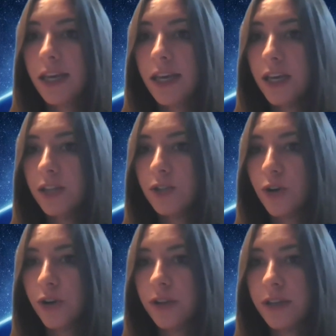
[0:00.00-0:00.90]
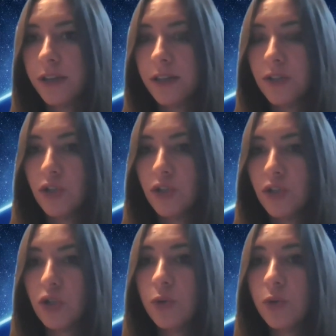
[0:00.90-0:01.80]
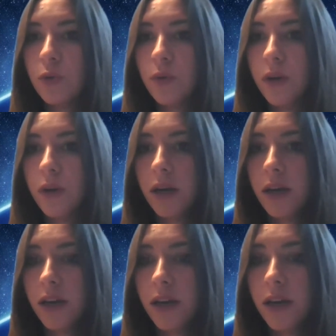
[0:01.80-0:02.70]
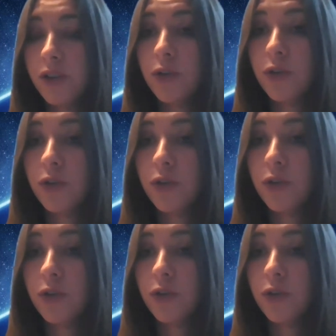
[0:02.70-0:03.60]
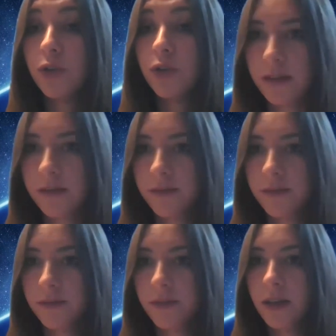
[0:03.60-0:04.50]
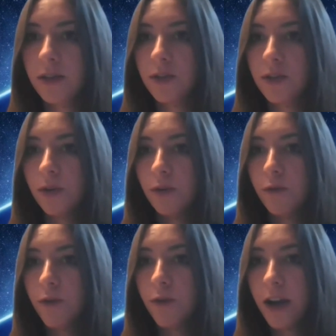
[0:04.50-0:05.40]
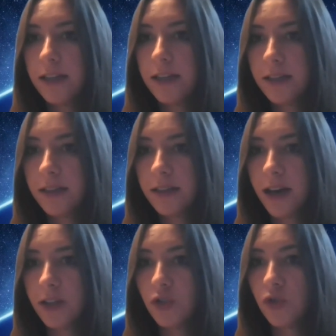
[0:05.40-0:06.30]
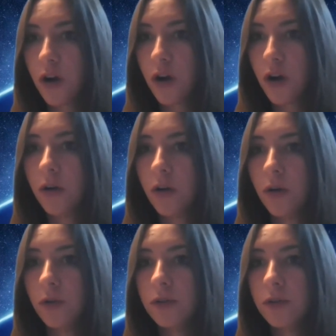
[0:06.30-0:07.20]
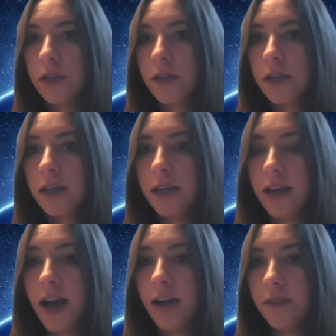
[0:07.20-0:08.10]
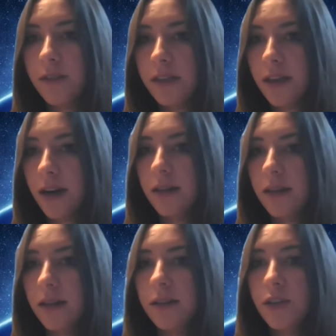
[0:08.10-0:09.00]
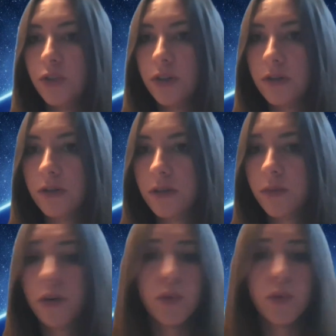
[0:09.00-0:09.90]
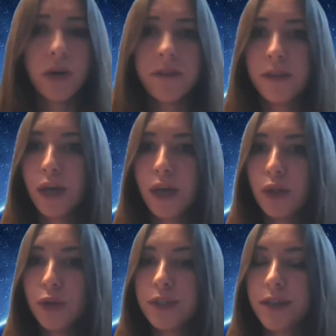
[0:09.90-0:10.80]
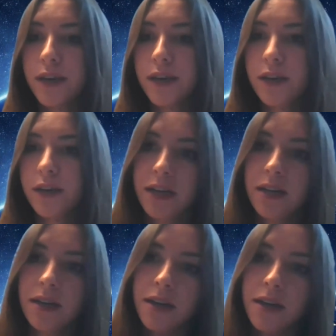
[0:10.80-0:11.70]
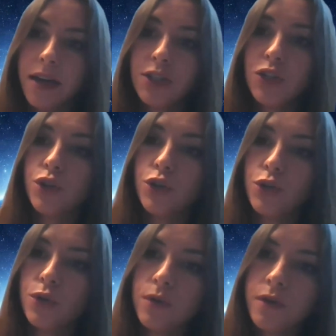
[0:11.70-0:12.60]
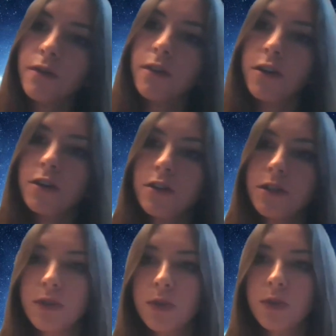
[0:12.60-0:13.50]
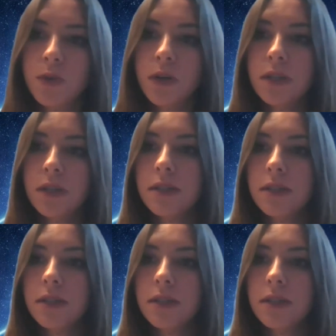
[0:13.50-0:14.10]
internally, it's just you and your spirituality. So finding that stronghold and having that internal support, whatever that looks like, right? A connection with the universe, the source,